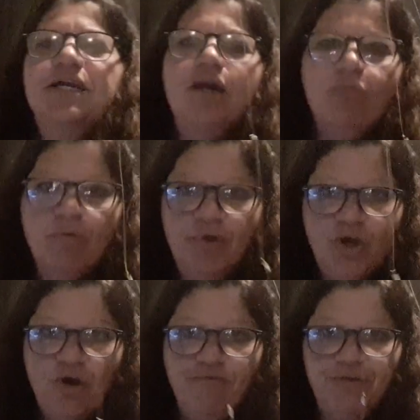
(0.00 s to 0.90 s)
Now when we
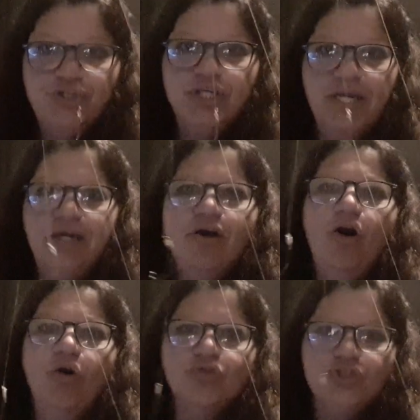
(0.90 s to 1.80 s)
go fishing,
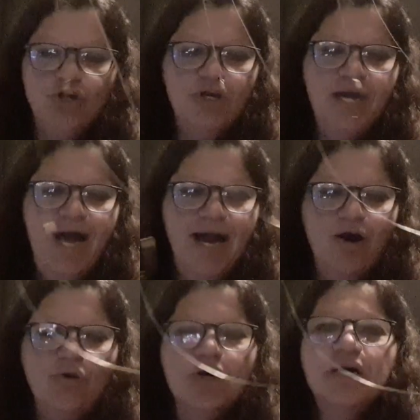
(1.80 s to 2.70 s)
I'll show you
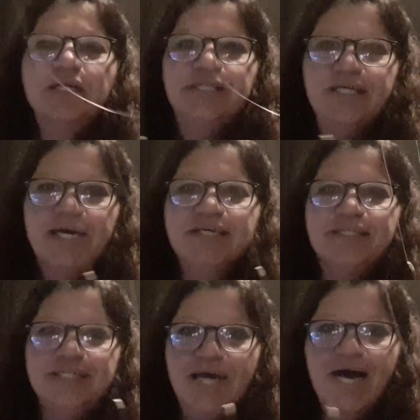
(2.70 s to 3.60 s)
how to get
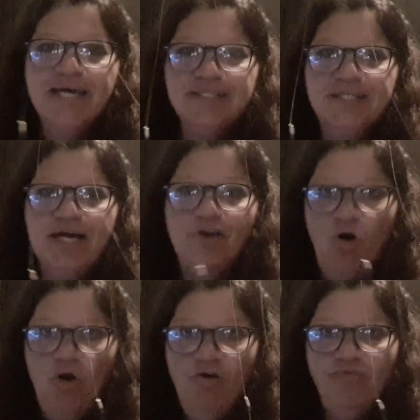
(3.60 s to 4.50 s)
snags and that
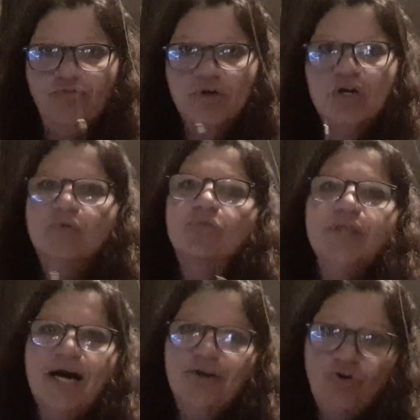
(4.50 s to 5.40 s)
off
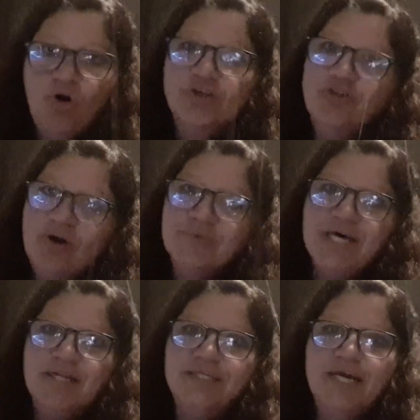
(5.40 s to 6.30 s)
without 9 times out of